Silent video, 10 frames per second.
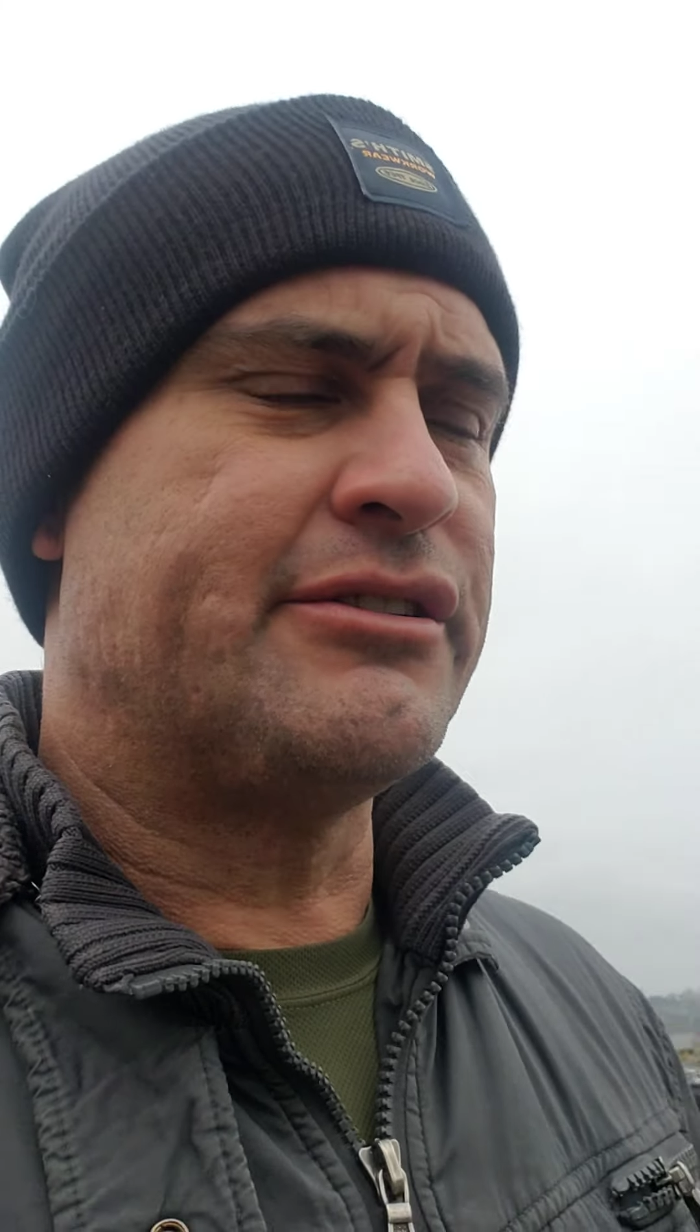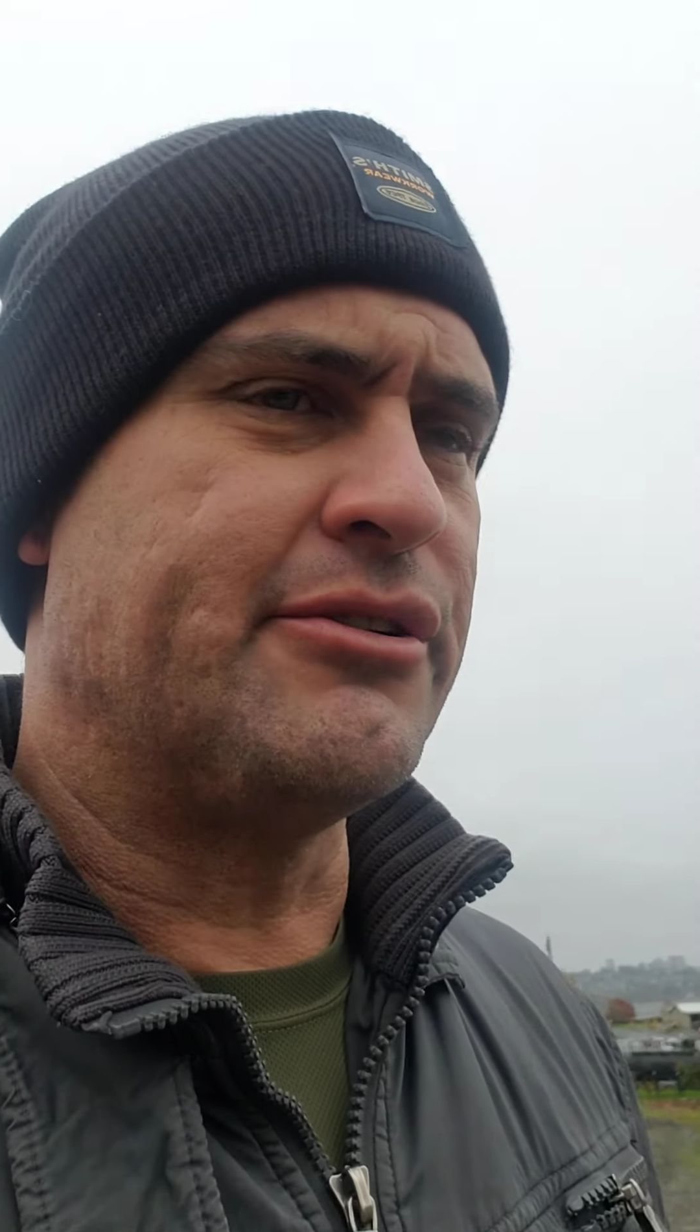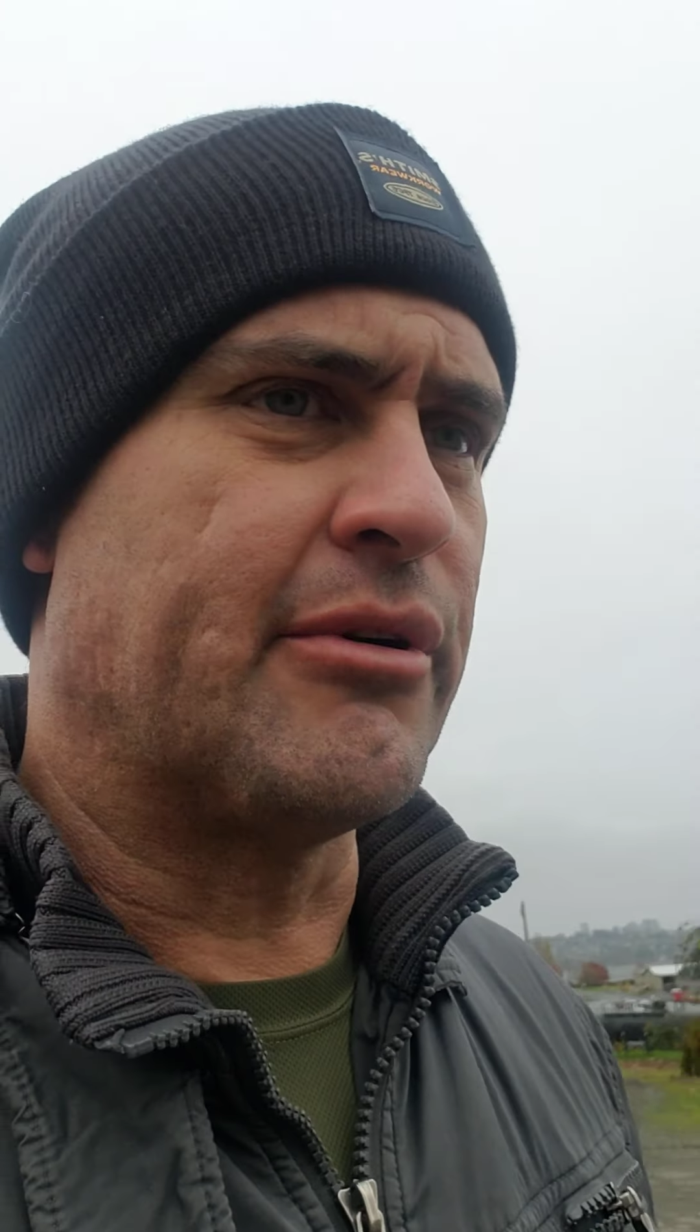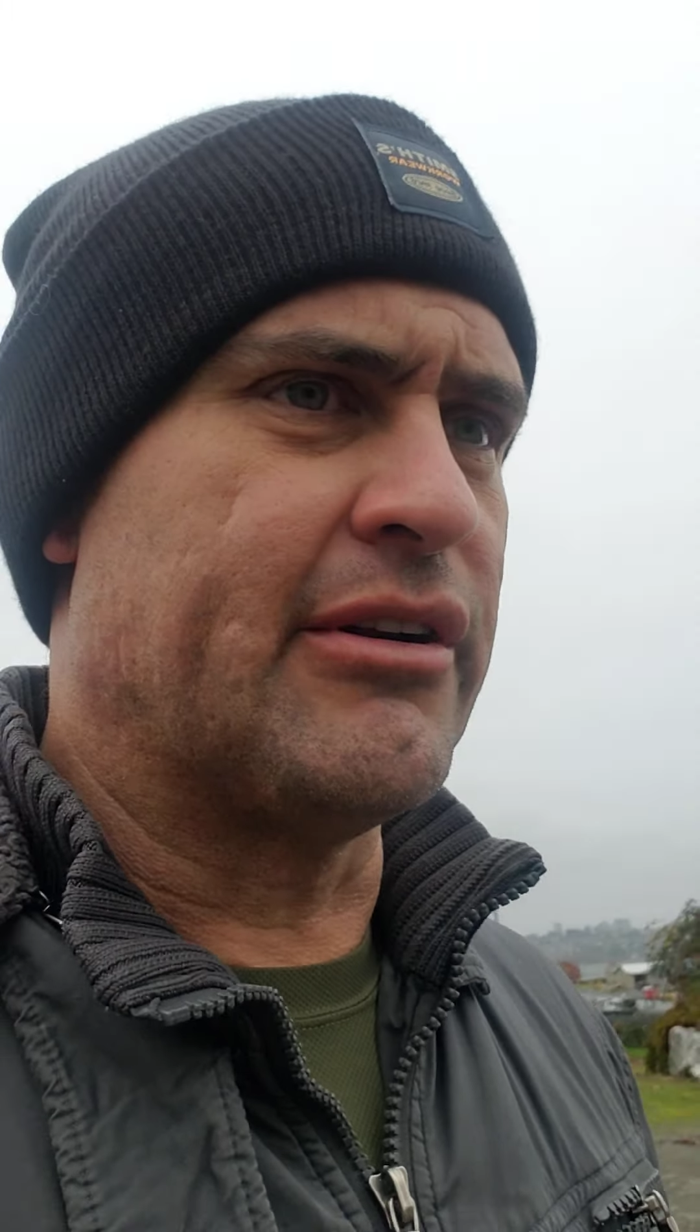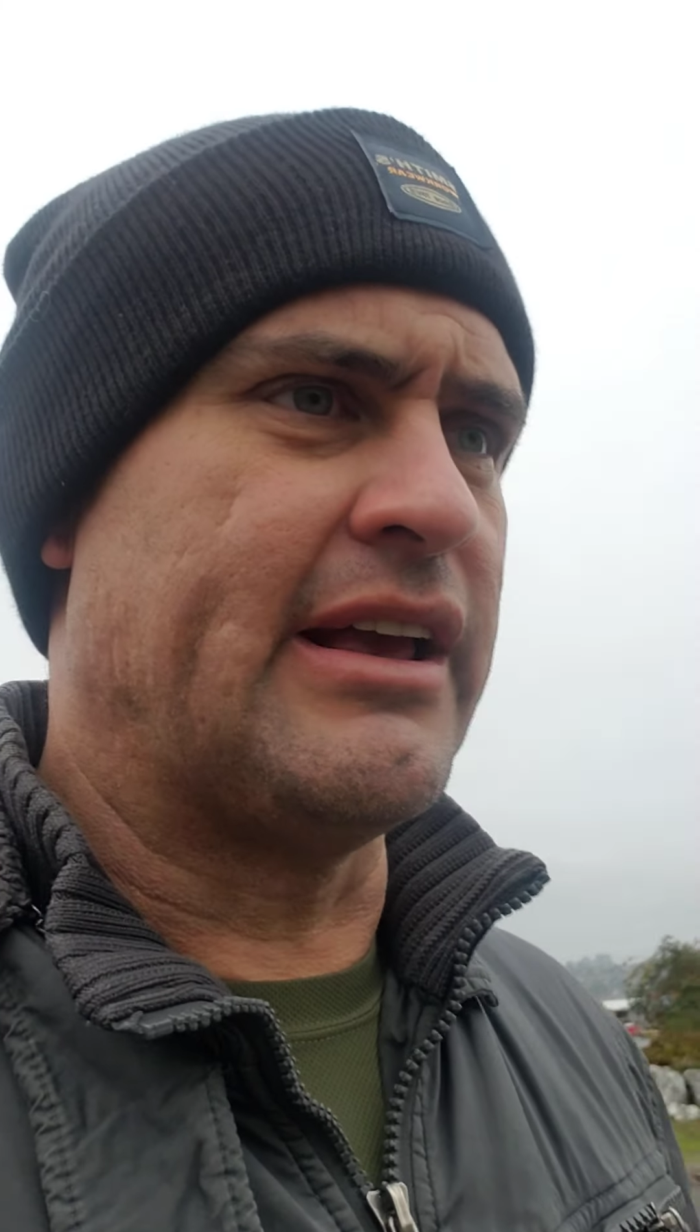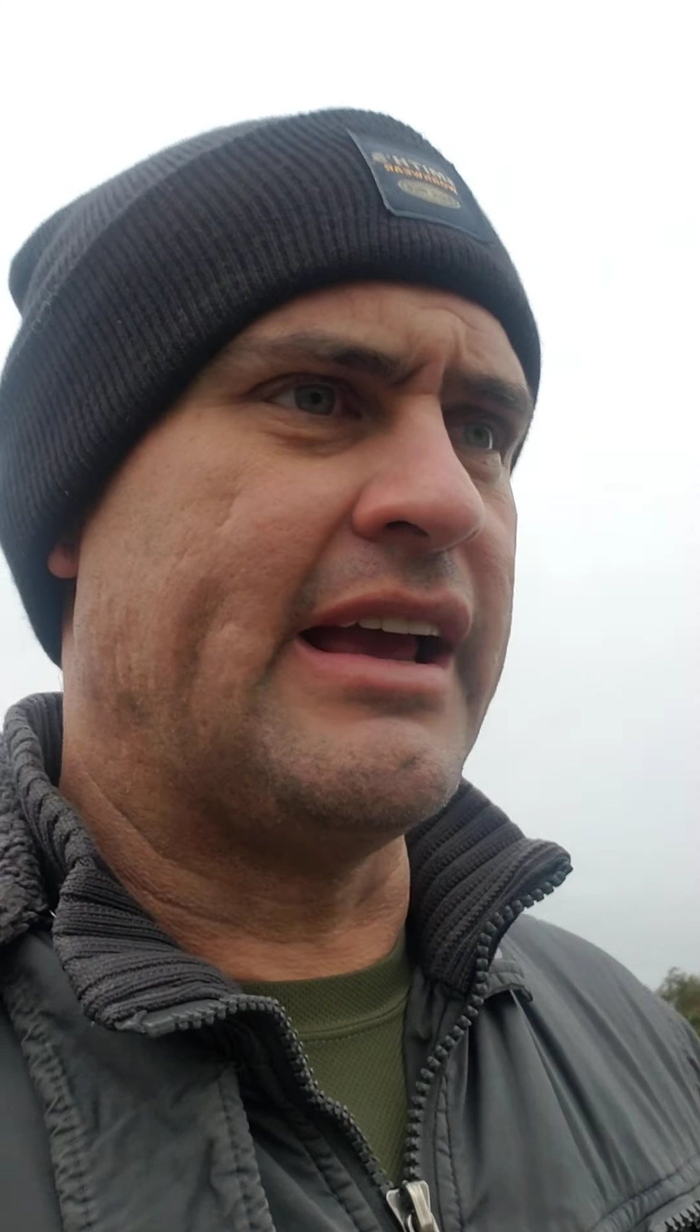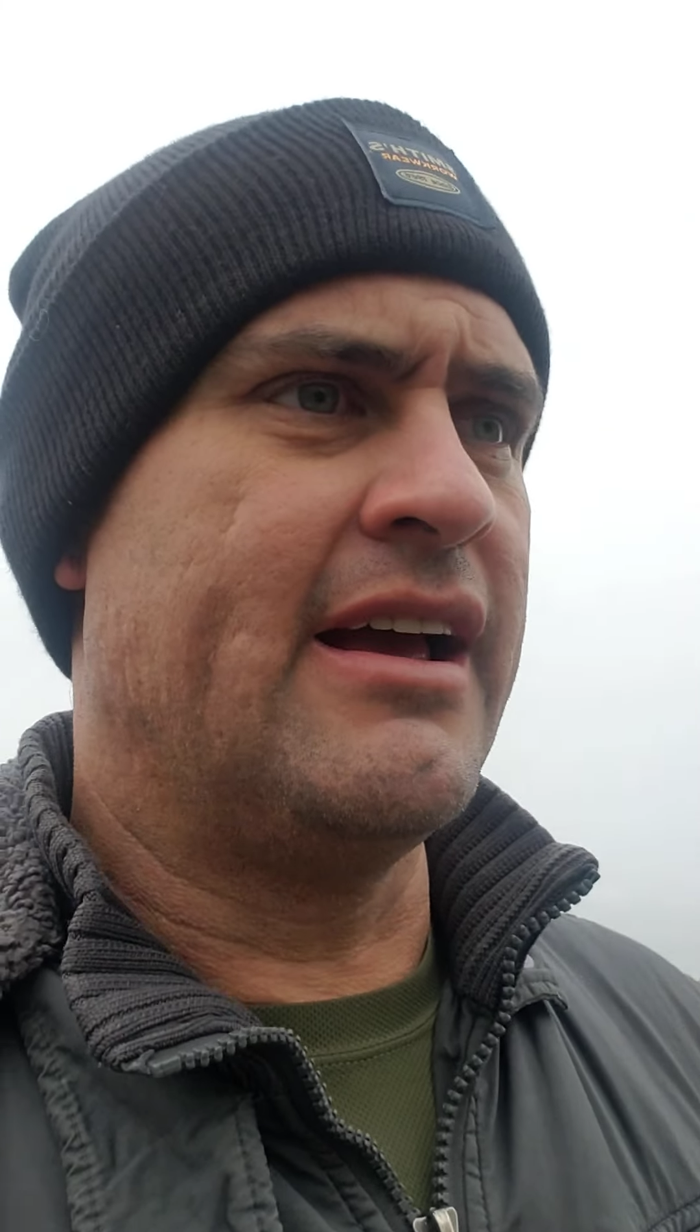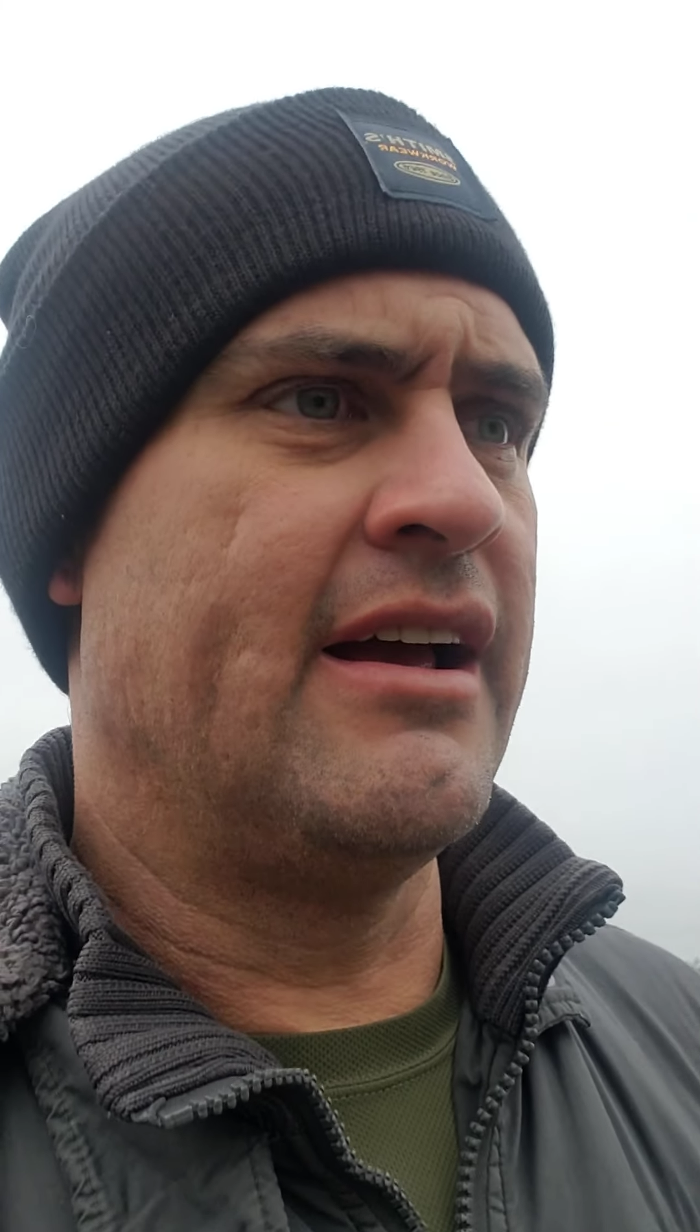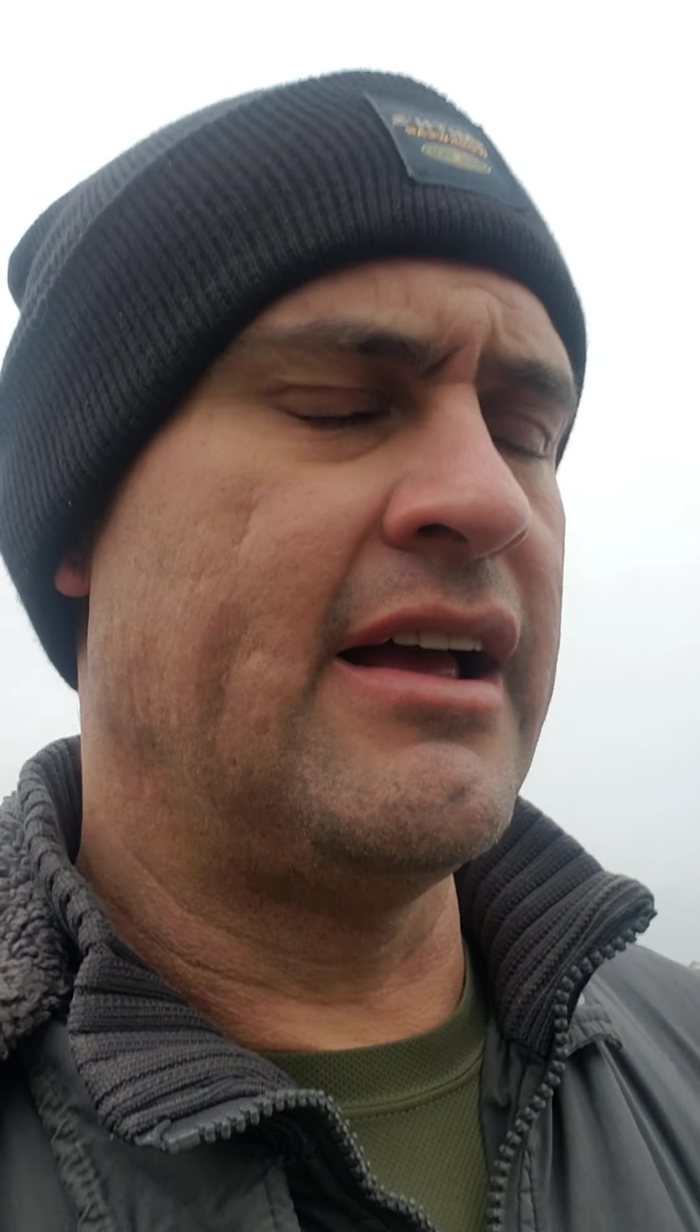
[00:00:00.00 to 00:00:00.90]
too early.